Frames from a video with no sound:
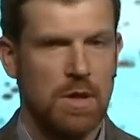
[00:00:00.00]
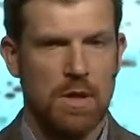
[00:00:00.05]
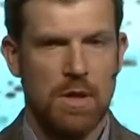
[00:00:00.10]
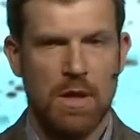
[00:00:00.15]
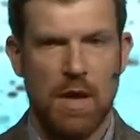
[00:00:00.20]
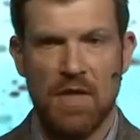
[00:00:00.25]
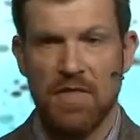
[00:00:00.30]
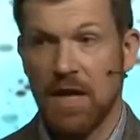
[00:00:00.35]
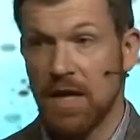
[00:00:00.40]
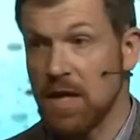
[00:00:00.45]

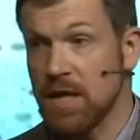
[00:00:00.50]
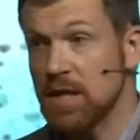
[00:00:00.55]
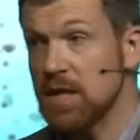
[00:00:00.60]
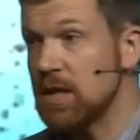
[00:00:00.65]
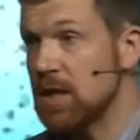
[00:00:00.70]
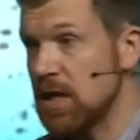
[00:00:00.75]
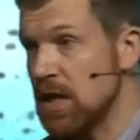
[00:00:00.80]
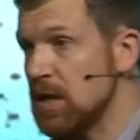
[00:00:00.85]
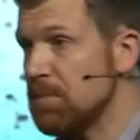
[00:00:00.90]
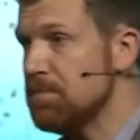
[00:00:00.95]
and they needed
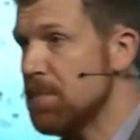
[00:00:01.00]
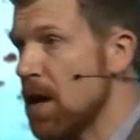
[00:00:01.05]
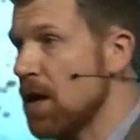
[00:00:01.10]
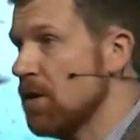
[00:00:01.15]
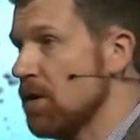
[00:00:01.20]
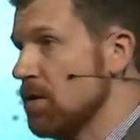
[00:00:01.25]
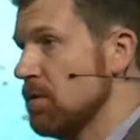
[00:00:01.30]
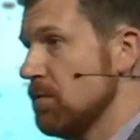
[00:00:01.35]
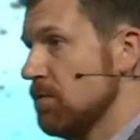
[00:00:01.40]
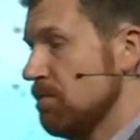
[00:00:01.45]
to eat
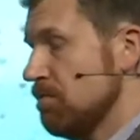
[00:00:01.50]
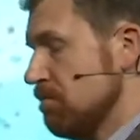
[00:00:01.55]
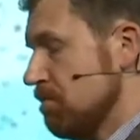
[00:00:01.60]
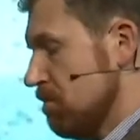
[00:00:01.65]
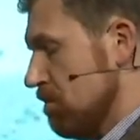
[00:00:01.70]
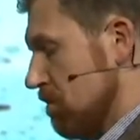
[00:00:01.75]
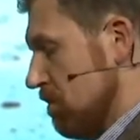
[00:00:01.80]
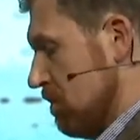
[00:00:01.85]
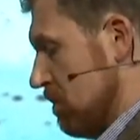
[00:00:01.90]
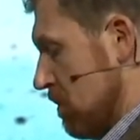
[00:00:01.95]
better.
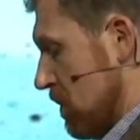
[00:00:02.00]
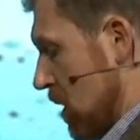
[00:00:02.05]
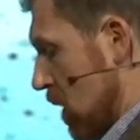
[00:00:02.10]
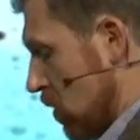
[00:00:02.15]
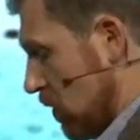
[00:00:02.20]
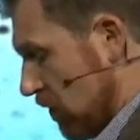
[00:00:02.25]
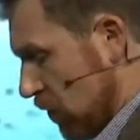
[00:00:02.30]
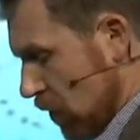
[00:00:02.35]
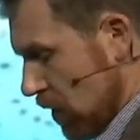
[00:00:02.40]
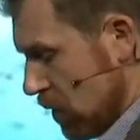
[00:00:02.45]
And
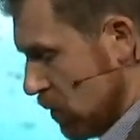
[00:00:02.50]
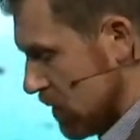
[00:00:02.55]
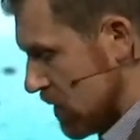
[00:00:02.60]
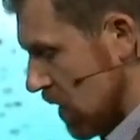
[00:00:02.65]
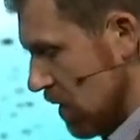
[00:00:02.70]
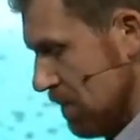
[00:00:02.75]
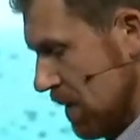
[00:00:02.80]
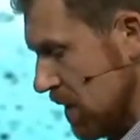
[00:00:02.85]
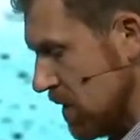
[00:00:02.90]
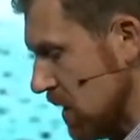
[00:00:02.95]
her friend was
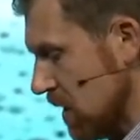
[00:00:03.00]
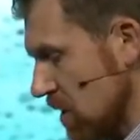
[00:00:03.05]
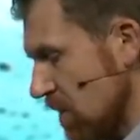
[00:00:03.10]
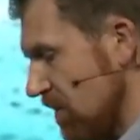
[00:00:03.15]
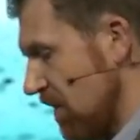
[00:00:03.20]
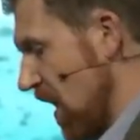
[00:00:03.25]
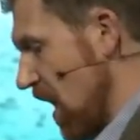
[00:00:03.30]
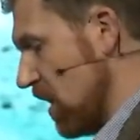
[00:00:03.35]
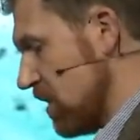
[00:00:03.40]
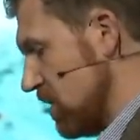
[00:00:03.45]
lamenting the
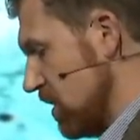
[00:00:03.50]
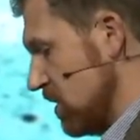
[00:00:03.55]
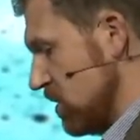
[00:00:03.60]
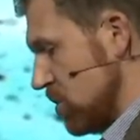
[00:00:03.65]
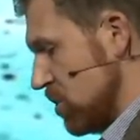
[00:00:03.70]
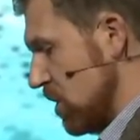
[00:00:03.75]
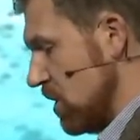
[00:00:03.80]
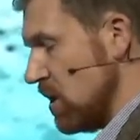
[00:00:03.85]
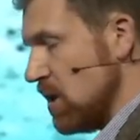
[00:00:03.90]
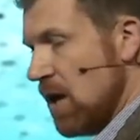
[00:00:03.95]
fact that
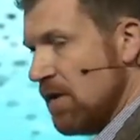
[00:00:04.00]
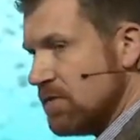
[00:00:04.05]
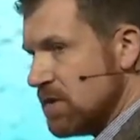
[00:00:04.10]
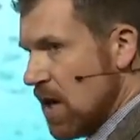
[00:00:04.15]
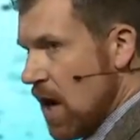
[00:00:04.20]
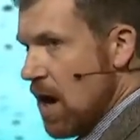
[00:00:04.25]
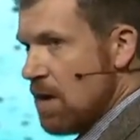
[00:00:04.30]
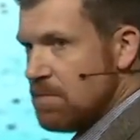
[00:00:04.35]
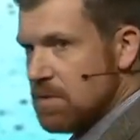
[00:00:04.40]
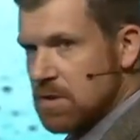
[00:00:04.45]
she didn't have
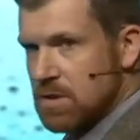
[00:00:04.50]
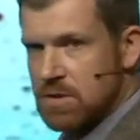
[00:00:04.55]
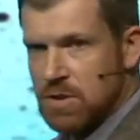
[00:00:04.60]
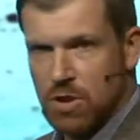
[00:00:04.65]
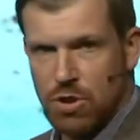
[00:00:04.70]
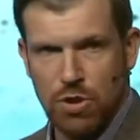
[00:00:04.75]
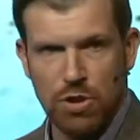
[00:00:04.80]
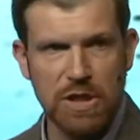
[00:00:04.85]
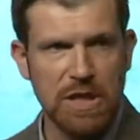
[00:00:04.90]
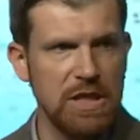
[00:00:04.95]
time to, to
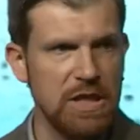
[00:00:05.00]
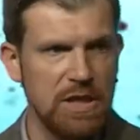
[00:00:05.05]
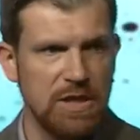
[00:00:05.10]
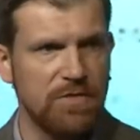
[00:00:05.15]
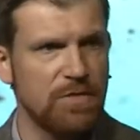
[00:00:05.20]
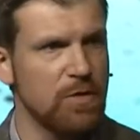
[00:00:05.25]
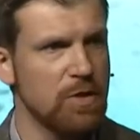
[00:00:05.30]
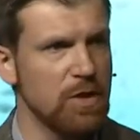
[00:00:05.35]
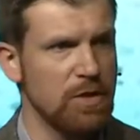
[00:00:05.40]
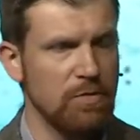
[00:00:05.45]
cook any
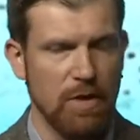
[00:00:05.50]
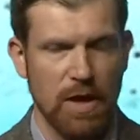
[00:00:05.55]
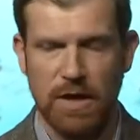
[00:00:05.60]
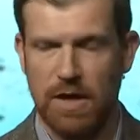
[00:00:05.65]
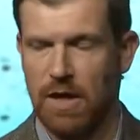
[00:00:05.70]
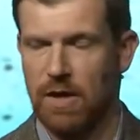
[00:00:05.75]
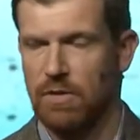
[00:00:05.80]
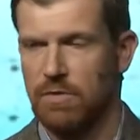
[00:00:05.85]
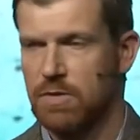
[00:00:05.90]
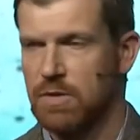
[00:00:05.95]
differently right now.